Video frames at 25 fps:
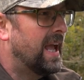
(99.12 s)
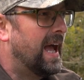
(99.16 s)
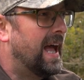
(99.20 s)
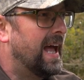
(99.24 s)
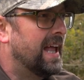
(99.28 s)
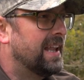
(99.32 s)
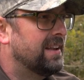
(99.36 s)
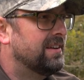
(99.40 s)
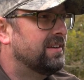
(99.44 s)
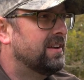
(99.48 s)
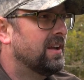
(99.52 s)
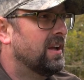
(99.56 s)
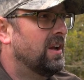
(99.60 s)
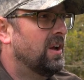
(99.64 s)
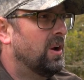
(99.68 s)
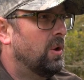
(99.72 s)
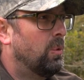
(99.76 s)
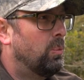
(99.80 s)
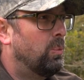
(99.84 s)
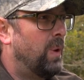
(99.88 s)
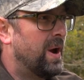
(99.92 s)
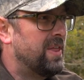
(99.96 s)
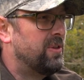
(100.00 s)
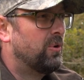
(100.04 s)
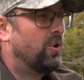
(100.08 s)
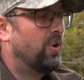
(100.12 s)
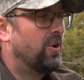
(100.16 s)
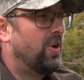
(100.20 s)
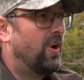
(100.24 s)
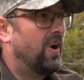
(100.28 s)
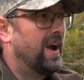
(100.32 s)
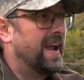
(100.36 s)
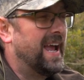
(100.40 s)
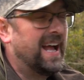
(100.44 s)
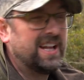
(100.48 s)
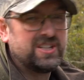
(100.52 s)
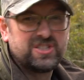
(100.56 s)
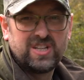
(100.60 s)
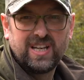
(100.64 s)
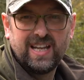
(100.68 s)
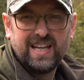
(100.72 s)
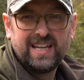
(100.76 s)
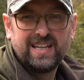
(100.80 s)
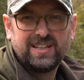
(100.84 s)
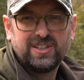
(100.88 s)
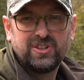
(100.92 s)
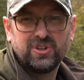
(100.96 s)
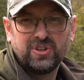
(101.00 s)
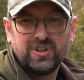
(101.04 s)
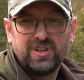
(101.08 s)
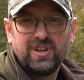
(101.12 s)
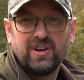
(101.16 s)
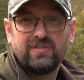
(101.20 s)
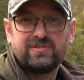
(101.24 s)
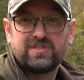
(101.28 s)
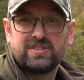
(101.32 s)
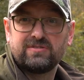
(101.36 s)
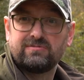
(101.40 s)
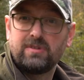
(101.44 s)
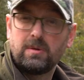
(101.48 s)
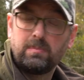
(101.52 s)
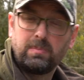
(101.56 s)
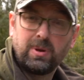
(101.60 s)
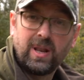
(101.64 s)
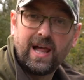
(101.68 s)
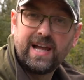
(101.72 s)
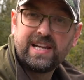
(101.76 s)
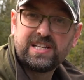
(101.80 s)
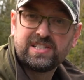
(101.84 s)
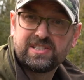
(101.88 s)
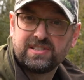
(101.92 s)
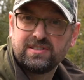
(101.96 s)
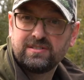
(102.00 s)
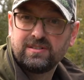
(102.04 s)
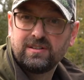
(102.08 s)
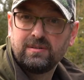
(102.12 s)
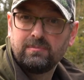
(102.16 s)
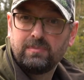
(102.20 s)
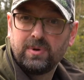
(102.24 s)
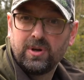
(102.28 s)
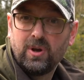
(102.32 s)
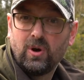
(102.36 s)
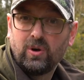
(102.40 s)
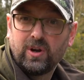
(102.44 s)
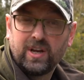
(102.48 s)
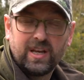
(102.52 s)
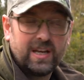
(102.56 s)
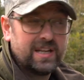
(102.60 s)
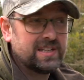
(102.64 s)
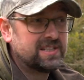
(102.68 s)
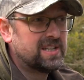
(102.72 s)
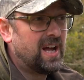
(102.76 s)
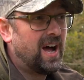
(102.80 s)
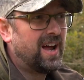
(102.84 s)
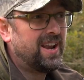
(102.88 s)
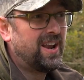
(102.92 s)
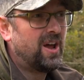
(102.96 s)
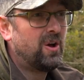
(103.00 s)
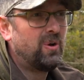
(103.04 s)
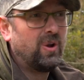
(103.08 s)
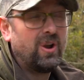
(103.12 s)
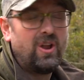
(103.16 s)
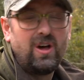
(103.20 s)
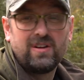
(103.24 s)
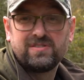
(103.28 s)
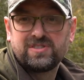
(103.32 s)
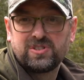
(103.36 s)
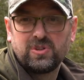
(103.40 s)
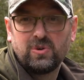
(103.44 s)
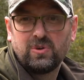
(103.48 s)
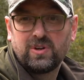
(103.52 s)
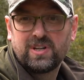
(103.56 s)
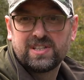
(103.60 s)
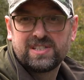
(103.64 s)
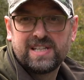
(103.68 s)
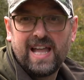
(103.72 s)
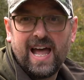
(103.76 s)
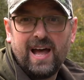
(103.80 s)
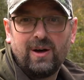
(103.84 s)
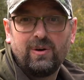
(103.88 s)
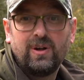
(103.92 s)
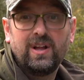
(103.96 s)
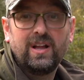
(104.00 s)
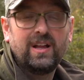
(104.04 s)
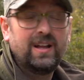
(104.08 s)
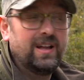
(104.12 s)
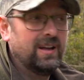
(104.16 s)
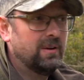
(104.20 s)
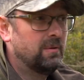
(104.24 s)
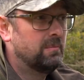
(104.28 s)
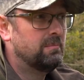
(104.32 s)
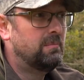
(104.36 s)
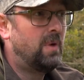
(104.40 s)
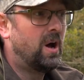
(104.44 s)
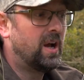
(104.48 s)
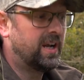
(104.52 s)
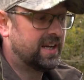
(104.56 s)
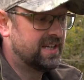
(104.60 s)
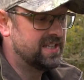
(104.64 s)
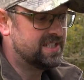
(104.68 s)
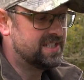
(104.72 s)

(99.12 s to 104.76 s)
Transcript: and whether or not it's actually good enough to replace binoculars. I know a lot of stalkers now might